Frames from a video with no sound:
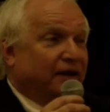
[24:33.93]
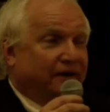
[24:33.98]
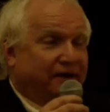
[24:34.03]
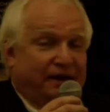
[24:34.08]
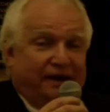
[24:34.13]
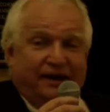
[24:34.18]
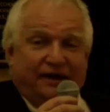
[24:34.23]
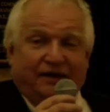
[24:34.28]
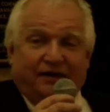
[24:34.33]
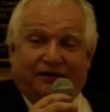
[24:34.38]

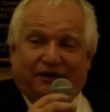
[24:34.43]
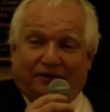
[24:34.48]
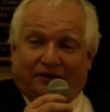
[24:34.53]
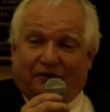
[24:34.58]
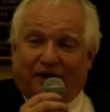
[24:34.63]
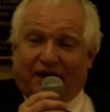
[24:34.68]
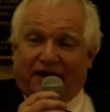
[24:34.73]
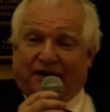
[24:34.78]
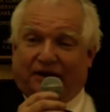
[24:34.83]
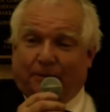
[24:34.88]
to
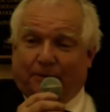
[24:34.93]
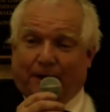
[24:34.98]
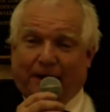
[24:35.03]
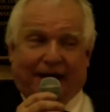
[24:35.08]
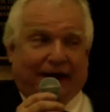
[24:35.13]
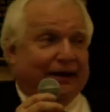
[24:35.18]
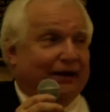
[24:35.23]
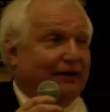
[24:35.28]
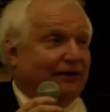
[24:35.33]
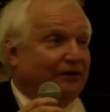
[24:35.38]
integrate the
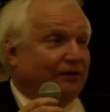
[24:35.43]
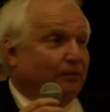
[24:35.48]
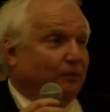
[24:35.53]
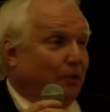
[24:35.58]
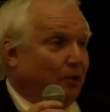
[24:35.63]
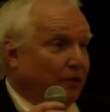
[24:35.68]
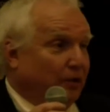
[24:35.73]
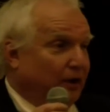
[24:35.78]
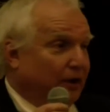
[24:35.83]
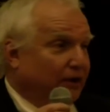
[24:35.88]
panels
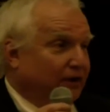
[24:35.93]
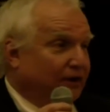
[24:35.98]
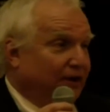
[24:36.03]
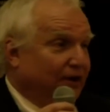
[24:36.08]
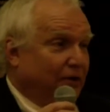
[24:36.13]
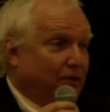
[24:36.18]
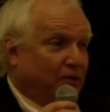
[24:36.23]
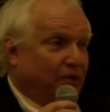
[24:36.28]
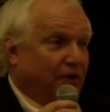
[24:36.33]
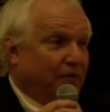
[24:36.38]
more to the
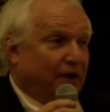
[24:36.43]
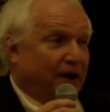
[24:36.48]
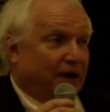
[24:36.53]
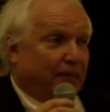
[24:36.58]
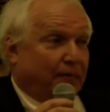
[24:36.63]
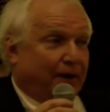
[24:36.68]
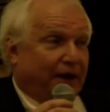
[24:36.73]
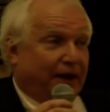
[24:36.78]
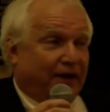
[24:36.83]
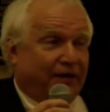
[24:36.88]
ornamental
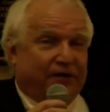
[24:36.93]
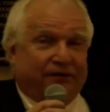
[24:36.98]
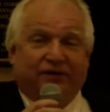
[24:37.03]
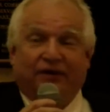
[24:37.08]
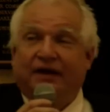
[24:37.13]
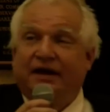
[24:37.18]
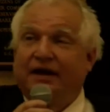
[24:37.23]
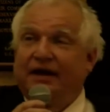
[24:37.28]
patterns.